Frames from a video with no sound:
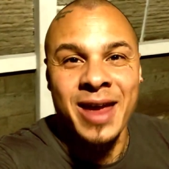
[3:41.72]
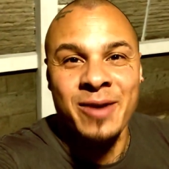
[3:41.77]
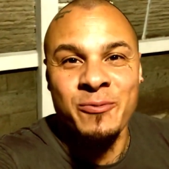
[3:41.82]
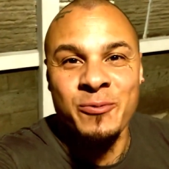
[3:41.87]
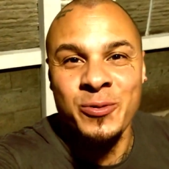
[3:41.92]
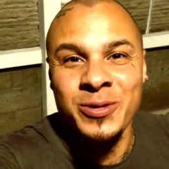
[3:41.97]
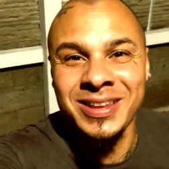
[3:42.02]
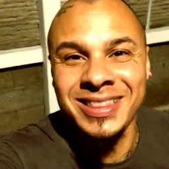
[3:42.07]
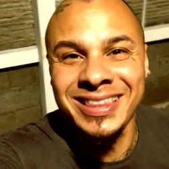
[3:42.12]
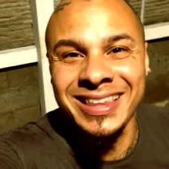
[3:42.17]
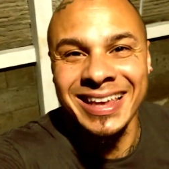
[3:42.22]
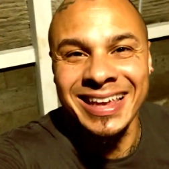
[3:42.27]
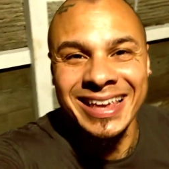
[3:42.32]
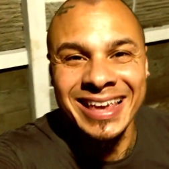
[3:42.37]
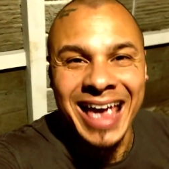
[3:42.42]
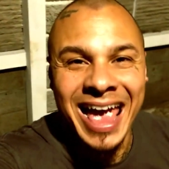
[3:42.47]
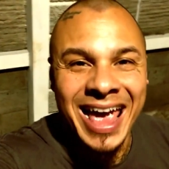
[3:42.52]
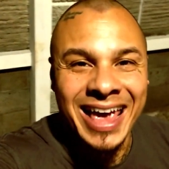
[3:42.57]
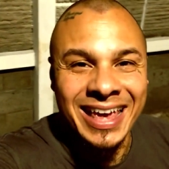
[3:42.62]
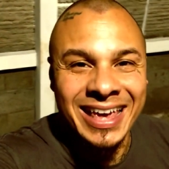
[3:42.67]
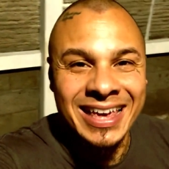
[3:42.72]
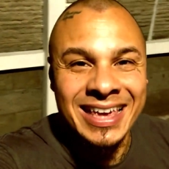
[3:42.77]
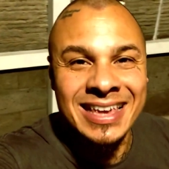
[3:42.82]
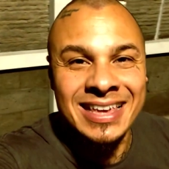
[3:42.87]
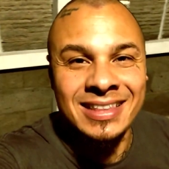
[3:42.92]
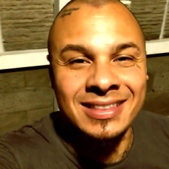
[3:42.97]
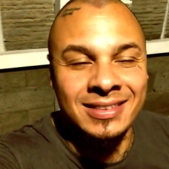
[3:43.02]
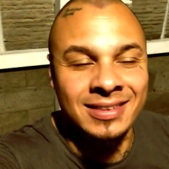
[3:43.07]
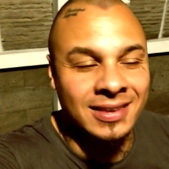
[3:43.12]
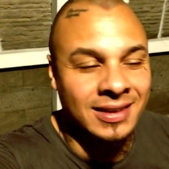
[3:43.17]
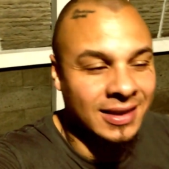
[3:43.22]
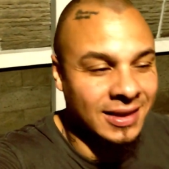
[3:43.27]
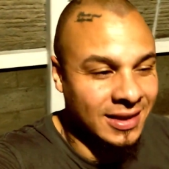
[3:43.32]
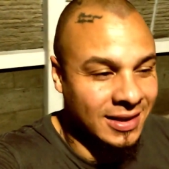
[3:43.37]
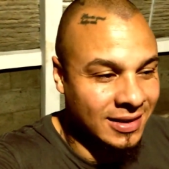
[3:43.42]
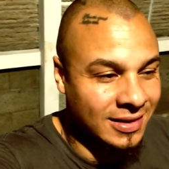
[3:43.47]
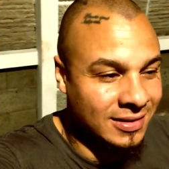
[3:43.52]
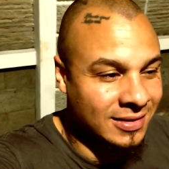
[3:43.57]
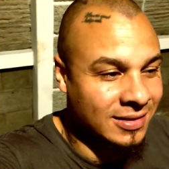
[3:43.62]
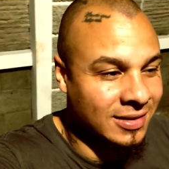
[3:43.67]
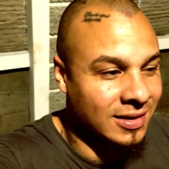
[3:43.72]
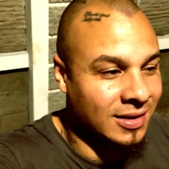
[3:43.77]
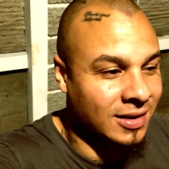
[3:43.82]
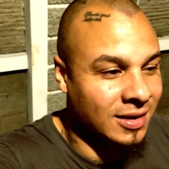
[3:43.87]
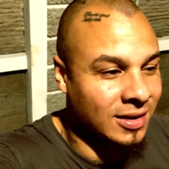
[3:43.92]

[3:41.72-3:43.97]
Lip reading: everything I eat is